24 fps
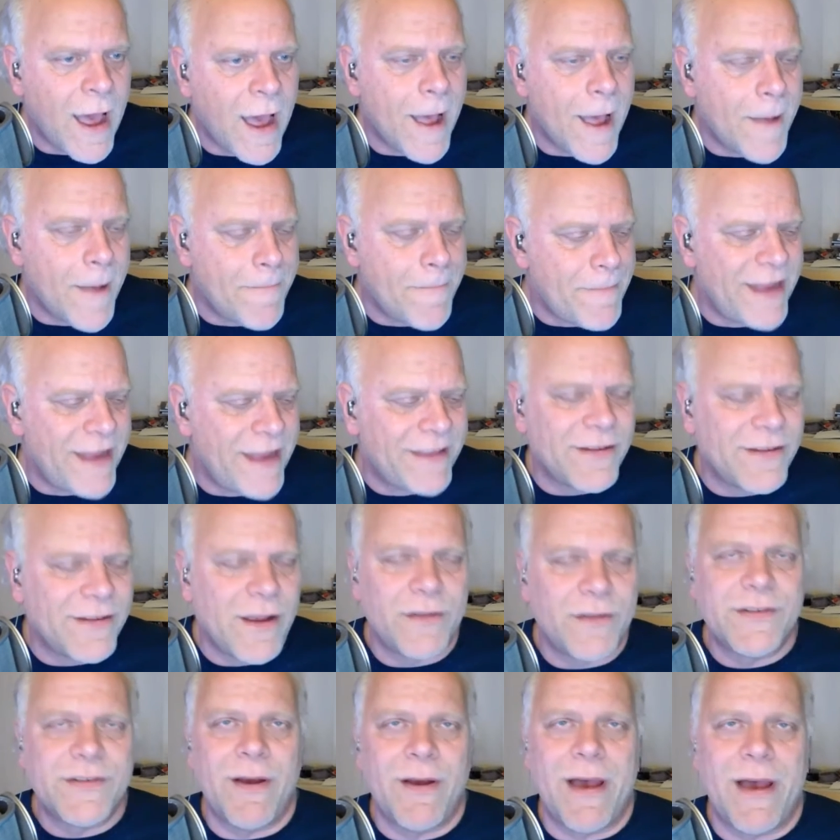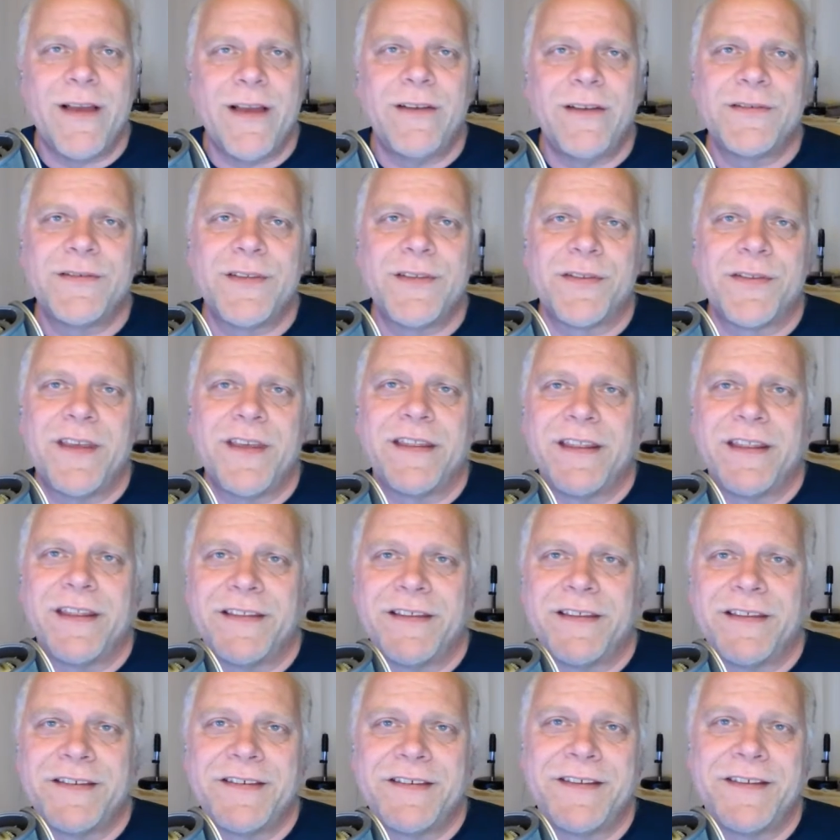uh, it's also I also think
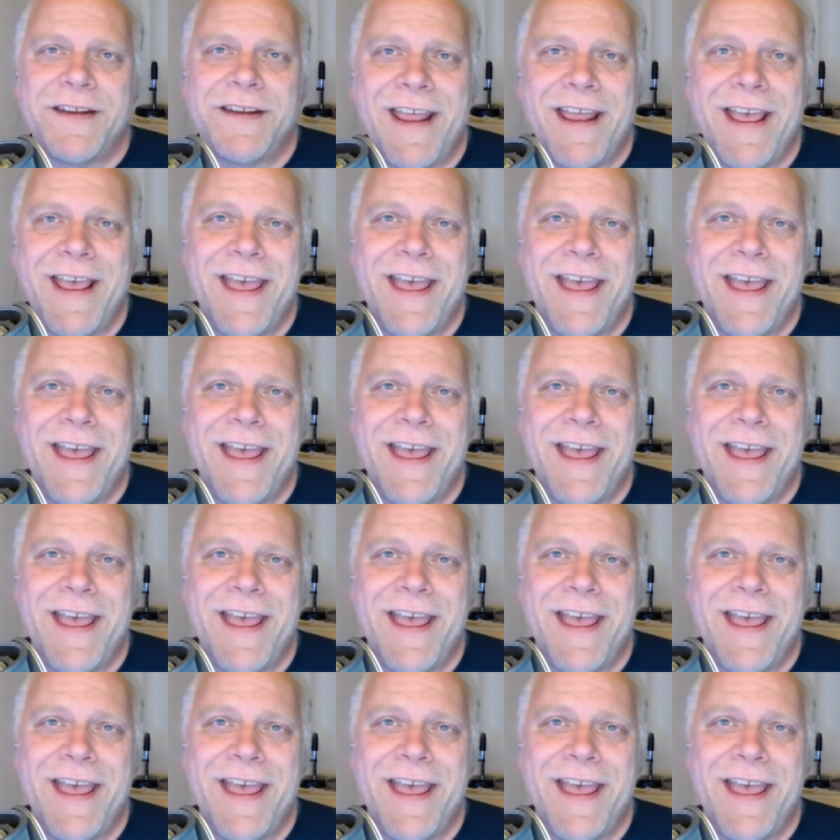that this is an